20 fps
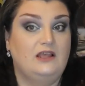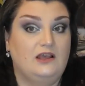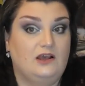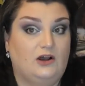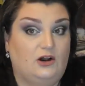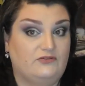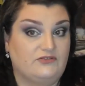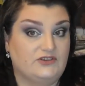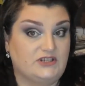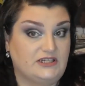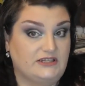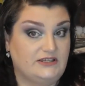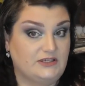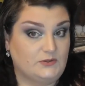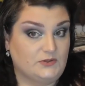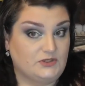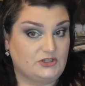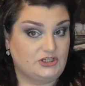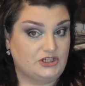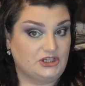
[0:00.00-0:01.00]
Obviously, this
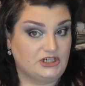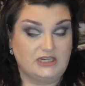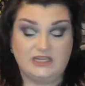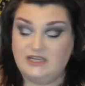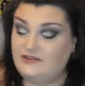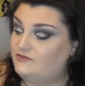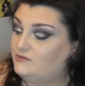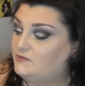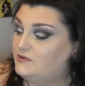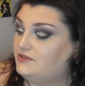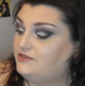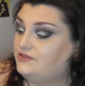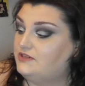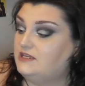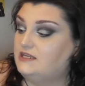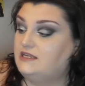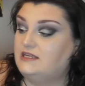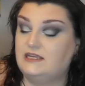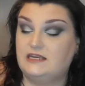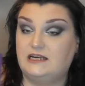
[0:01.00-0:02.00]
was achieved with
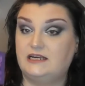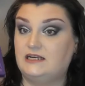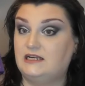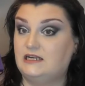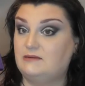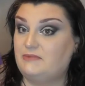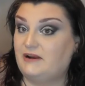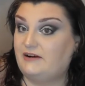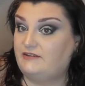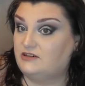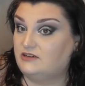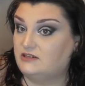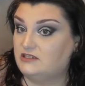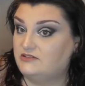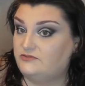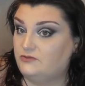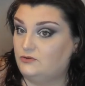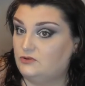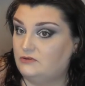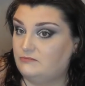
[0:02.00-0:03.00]
the uh, Paradise
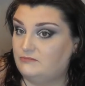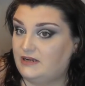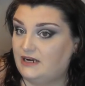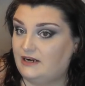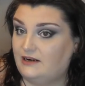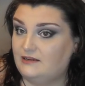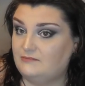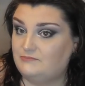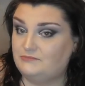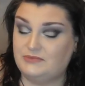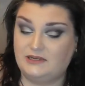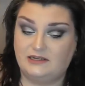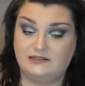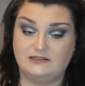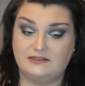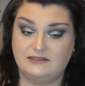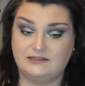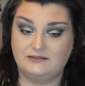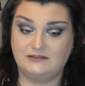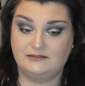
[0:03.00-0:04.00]
Fallen palette,
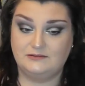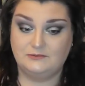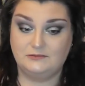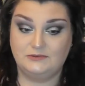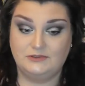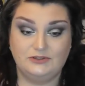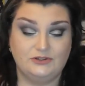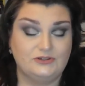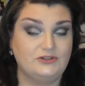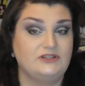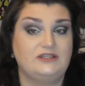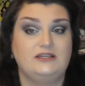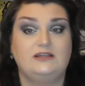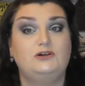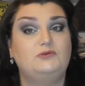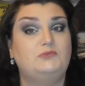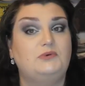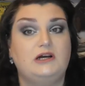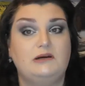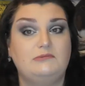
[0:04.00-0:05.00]
but not a
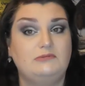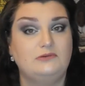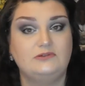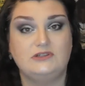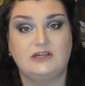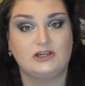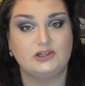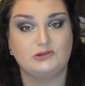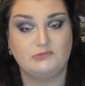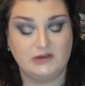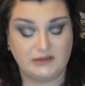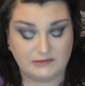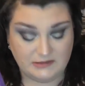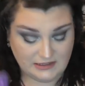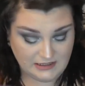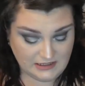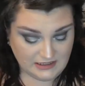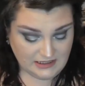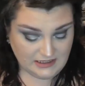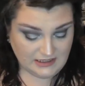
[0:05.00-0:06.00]
single purple touched my
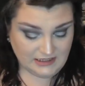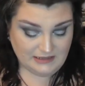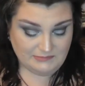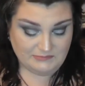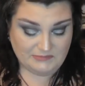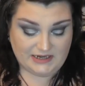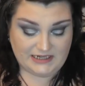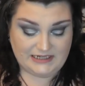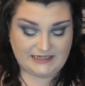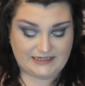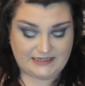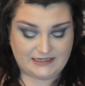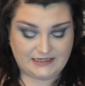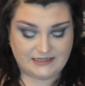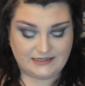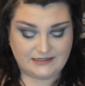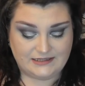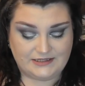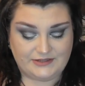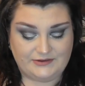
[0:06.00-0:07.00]
my lids,
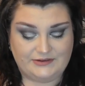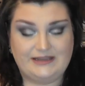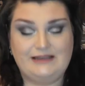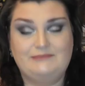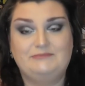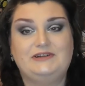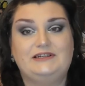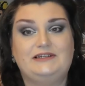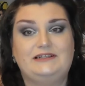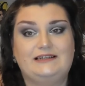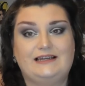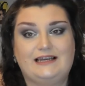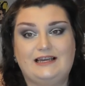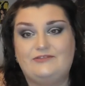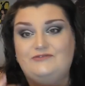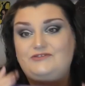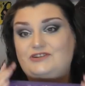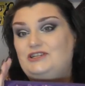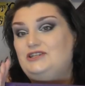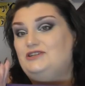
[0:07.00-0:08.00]
so I am going to
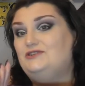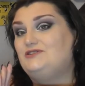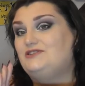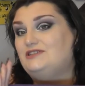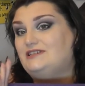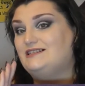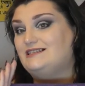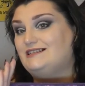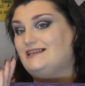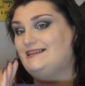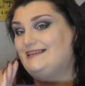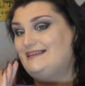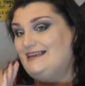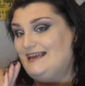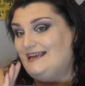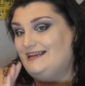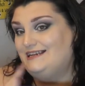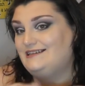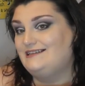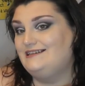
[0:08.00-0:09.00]
have to use this
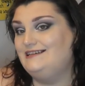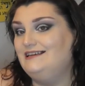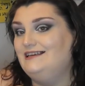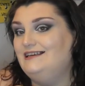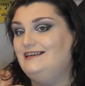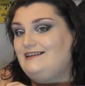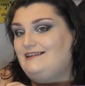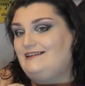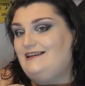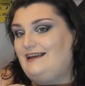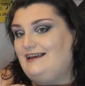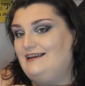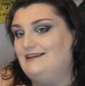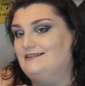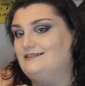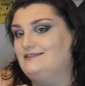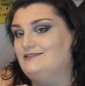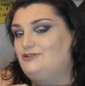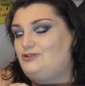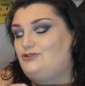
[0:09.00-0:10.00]
again
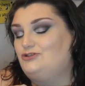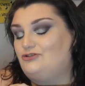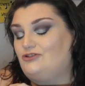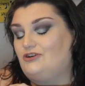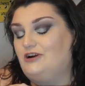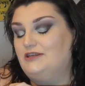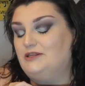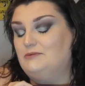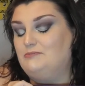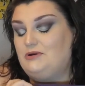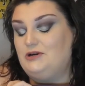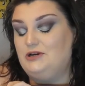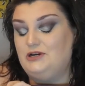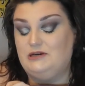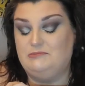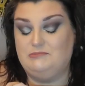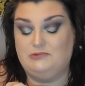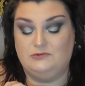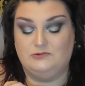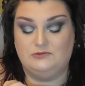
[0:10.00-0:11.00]
and try the
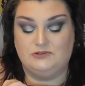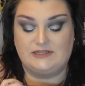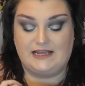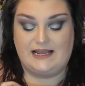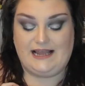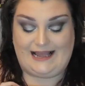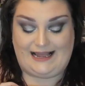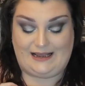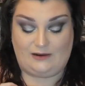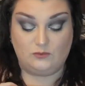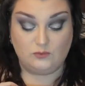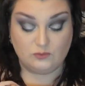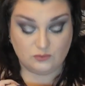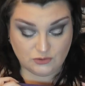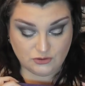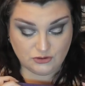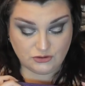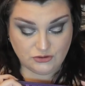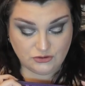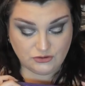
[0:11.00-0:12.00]
purples
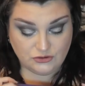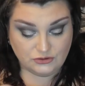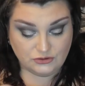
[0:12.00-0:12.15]
out.